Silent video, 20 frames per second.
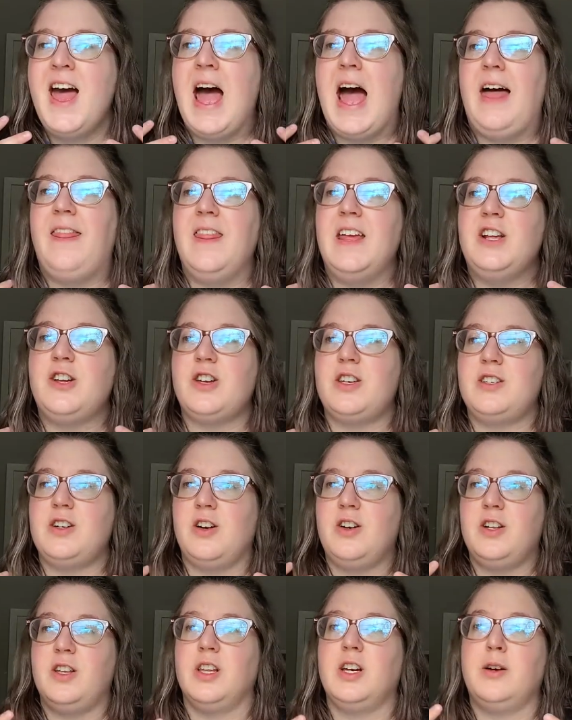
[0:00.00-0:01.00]
and they just
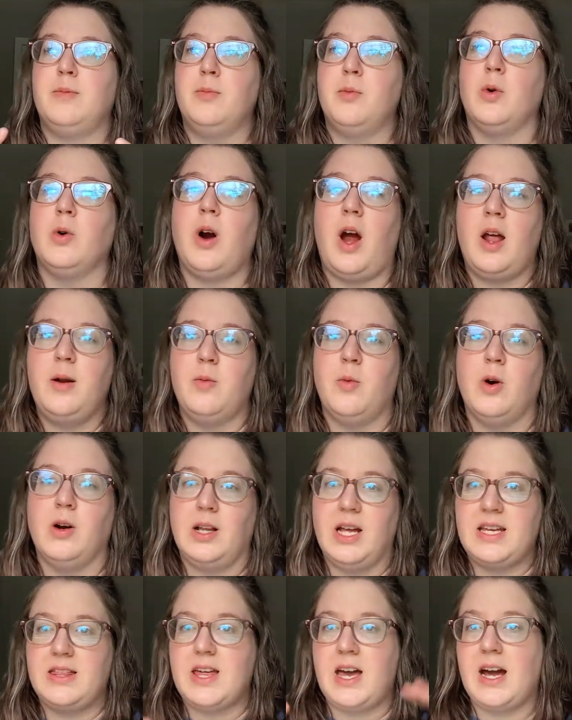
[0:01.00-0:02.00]
start to look more and more
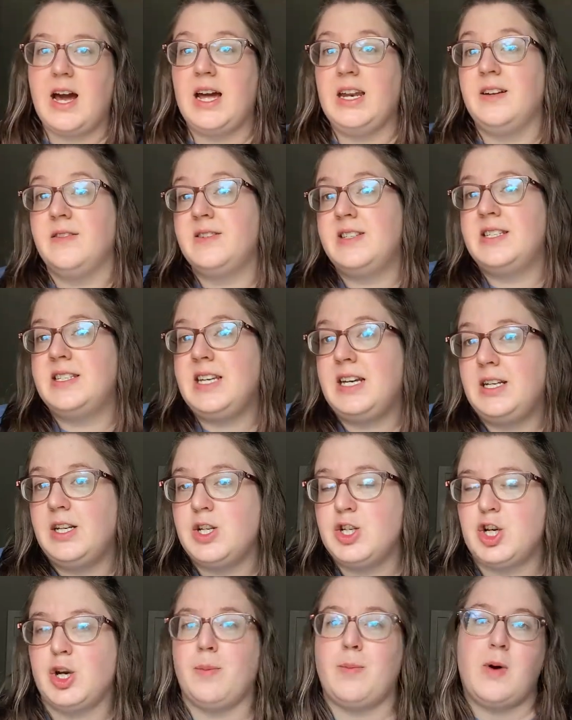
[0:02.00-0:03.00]
like that kind of
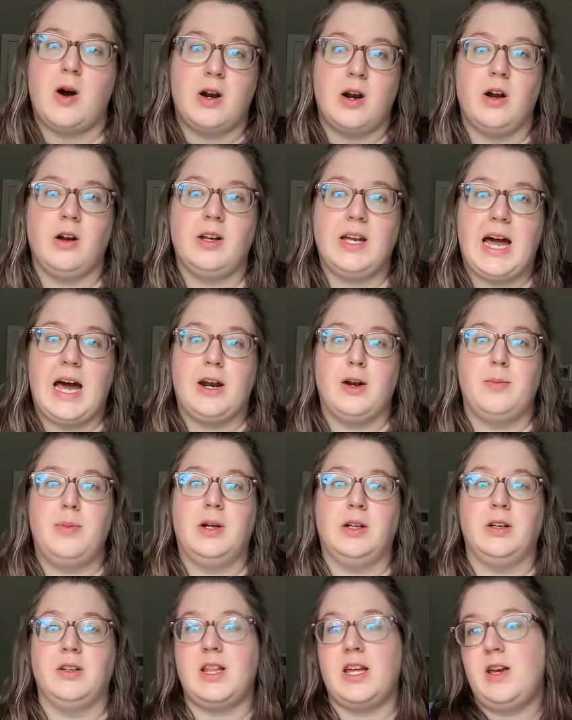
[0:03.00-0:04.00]
signature monarch
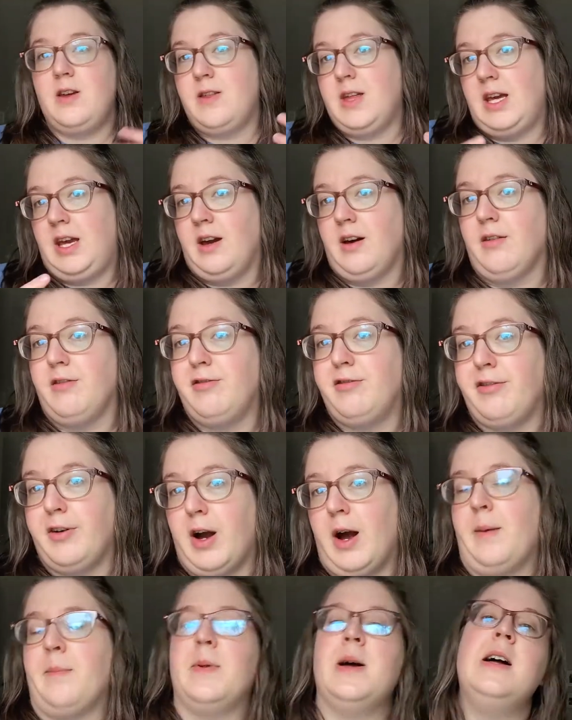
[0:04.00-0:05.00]
caterpillar that you think of
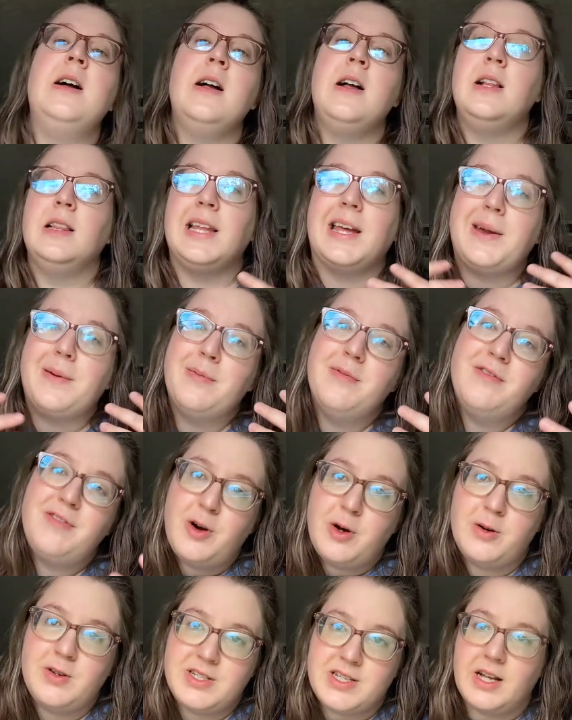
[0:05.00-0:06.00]
from like
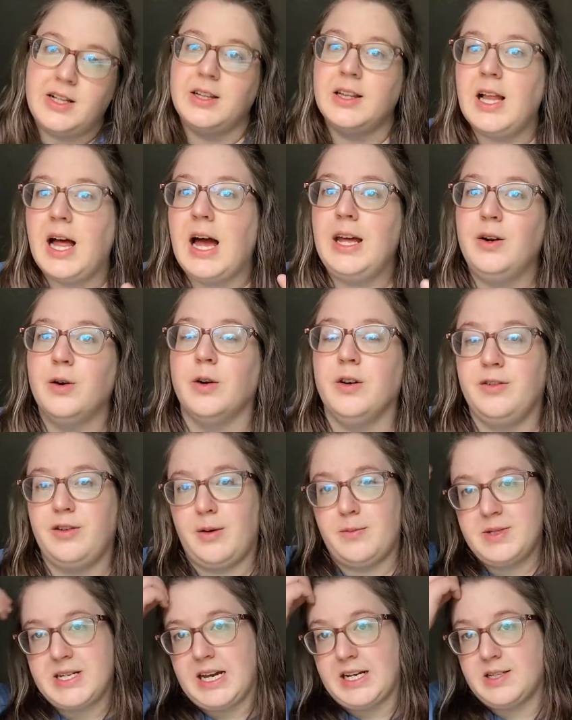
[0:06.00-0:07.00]
photos online or
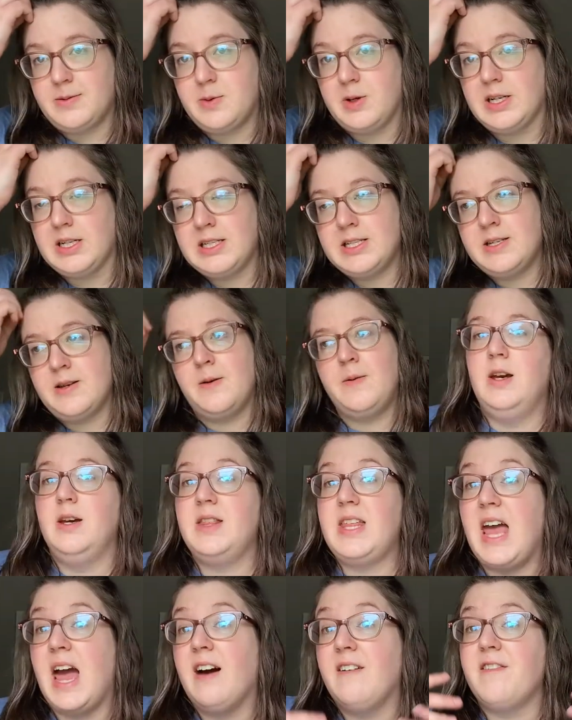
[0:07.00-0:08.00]
from textbooks.
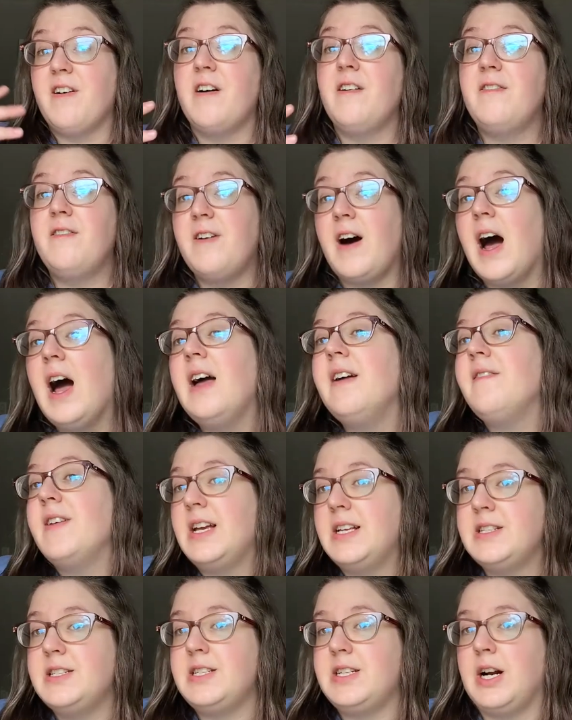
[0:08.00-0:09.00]
They have 5
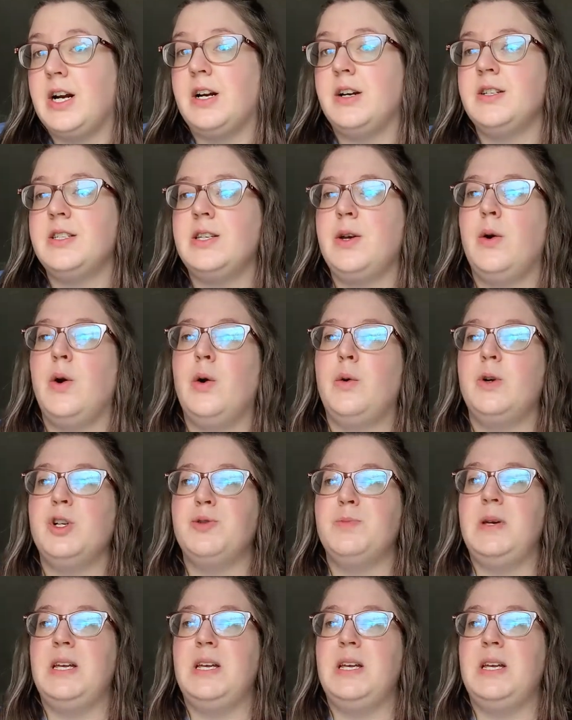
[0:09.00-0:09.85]
instars, which